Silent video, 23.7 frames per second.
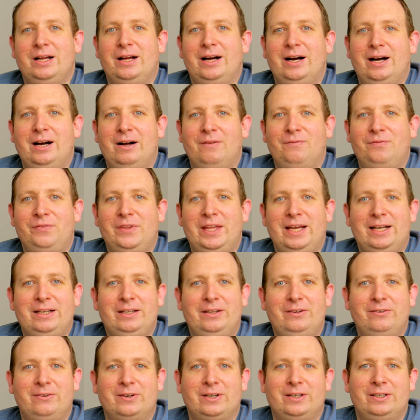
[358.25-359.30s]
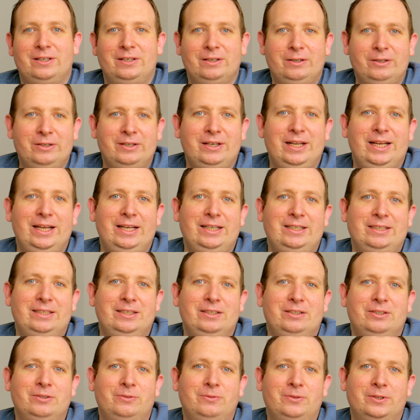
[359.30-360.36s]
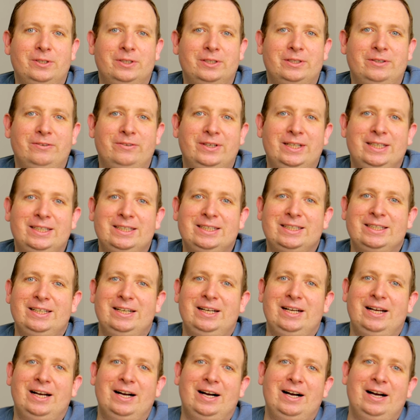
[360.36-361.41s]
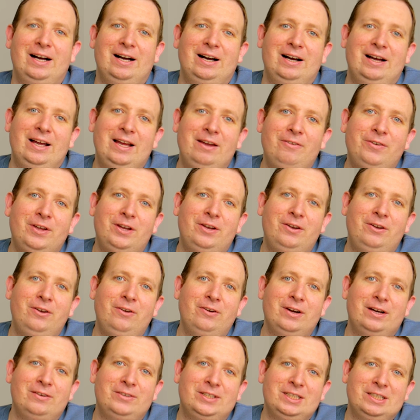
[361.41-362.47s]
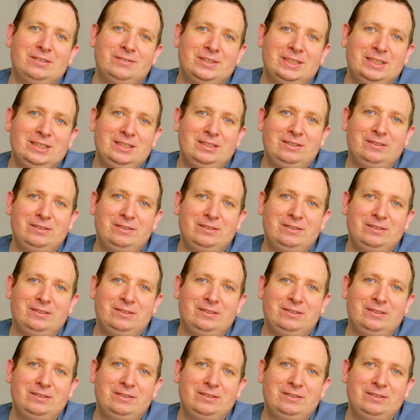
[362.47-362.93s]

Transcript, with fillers: um, that you are a good agent to work with uh, if you do have something